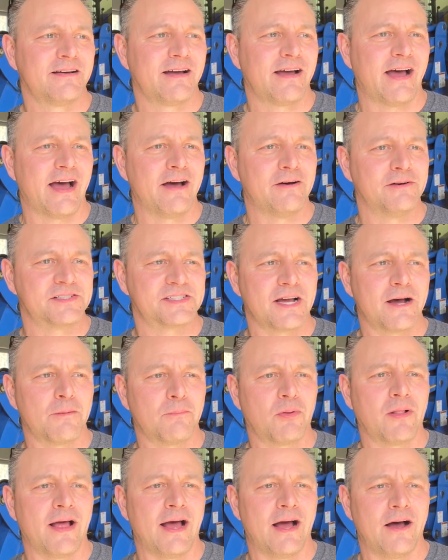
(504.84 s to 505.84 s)
I was out
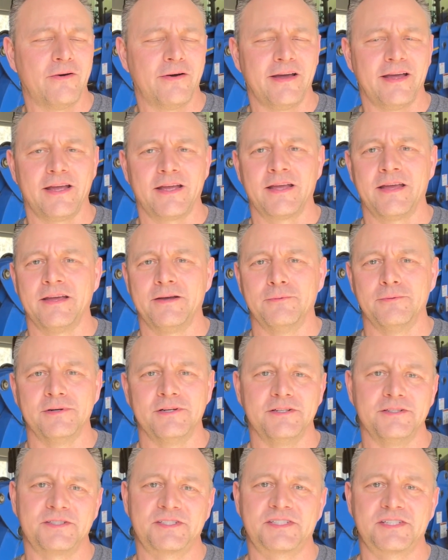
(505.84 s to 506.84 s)
plowing. It
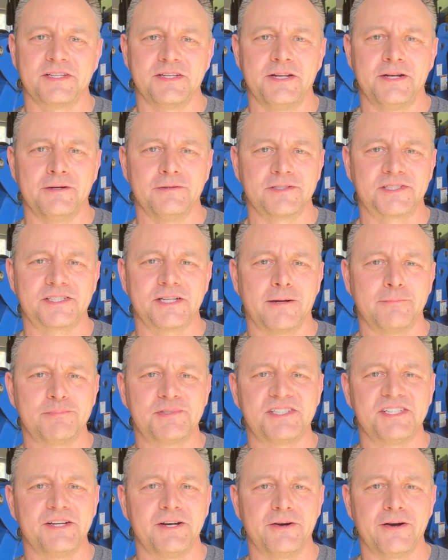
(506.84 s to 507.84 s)
was,
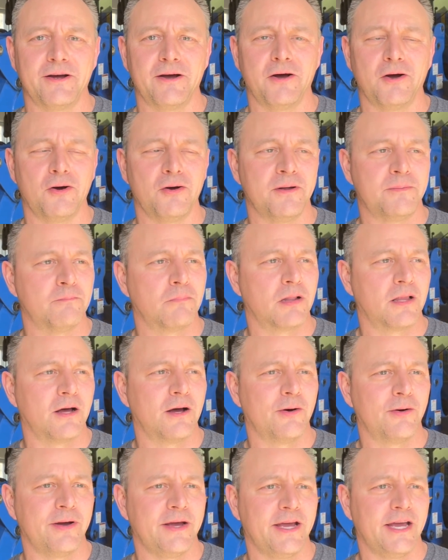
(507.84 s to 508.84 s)
sub-zero and
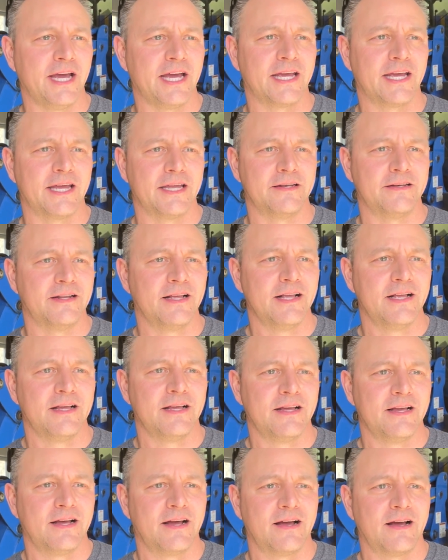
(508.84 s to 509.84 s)
blowing. And
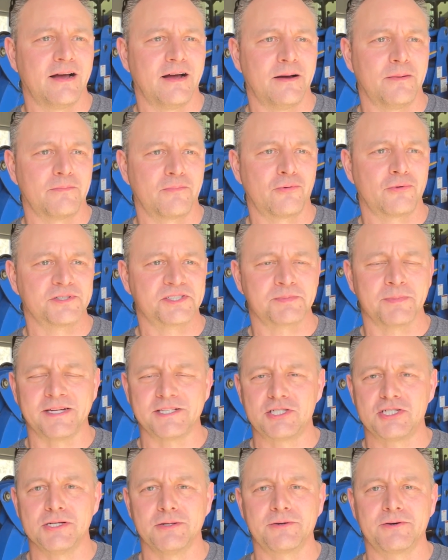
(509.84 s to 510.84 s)
of course, my
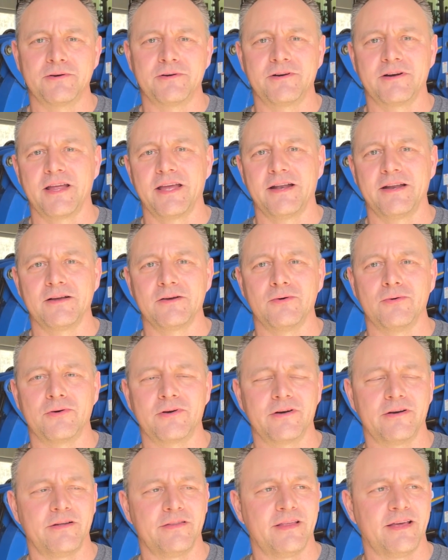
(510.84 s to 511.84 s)
children were getting
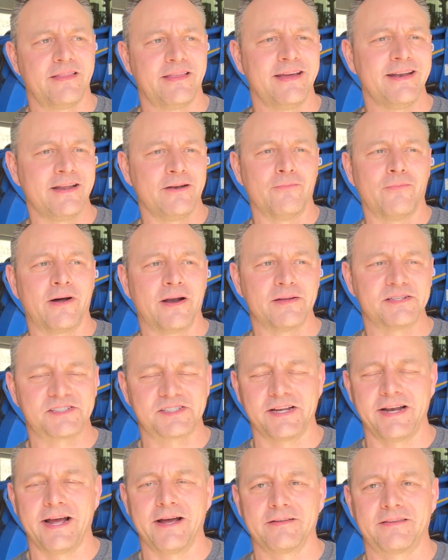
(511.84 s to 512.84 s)
older, and they didn't want to
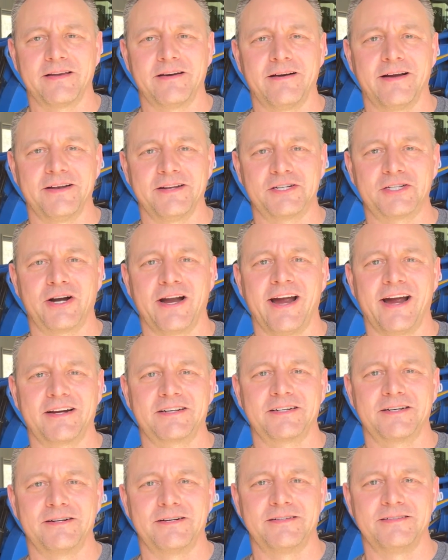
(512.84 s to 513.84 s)
sit out there on the
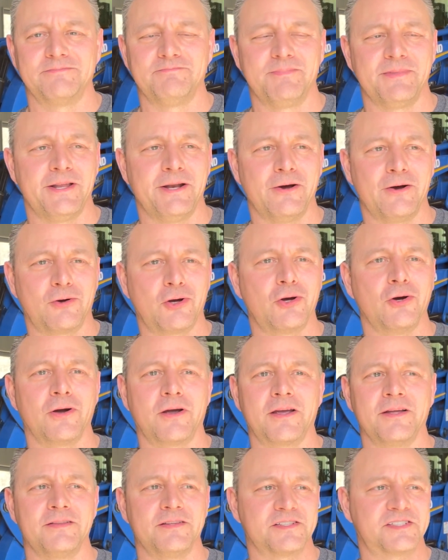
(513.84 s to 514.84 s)
tractor and,
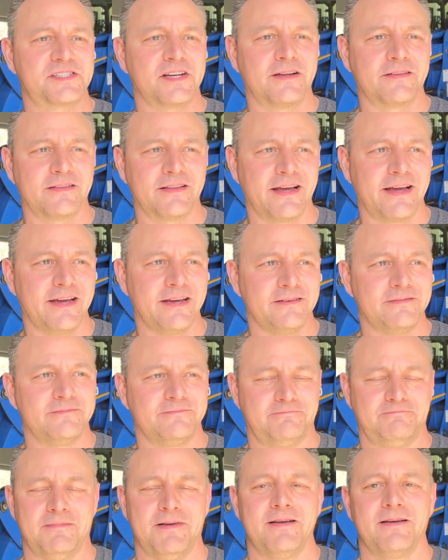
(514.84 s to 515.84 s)
cook in the sunlight
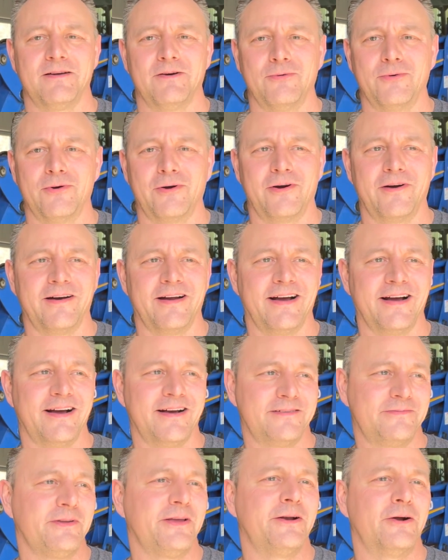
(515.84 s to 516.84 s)

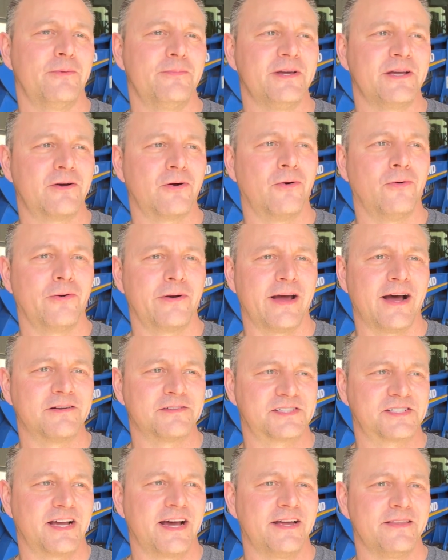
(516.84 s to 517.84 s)
or, be cold
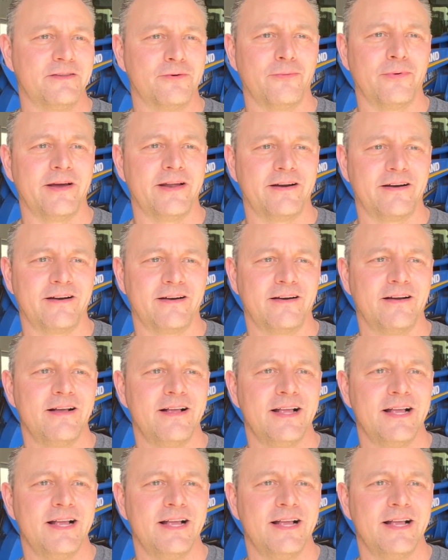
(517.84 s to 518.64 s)
outside in the winter.